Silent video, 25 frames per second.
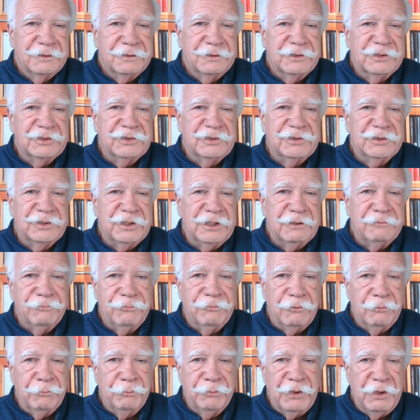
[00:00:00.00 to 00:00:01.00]

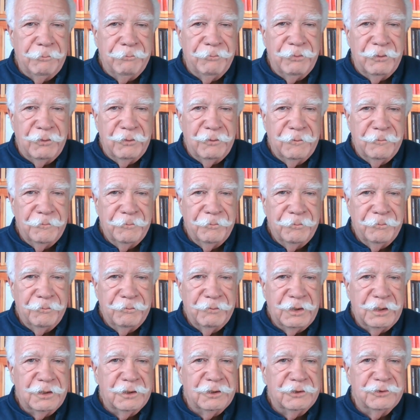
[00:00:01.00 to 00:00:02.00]
deceitful people,
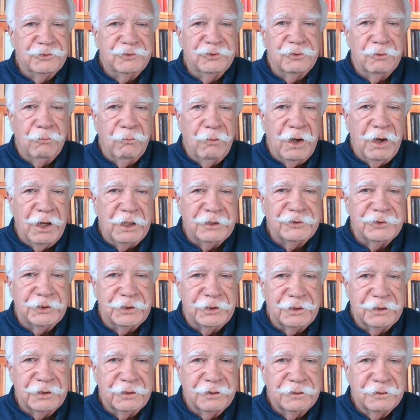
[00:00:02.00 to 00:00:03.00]
because you're
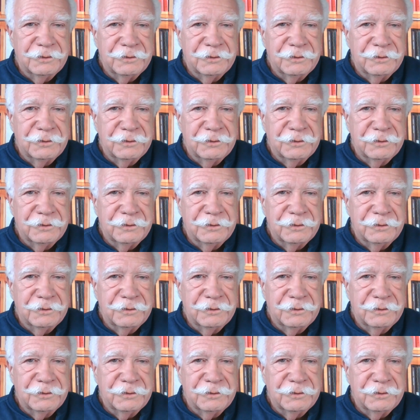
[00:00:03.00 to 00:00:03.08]
watching.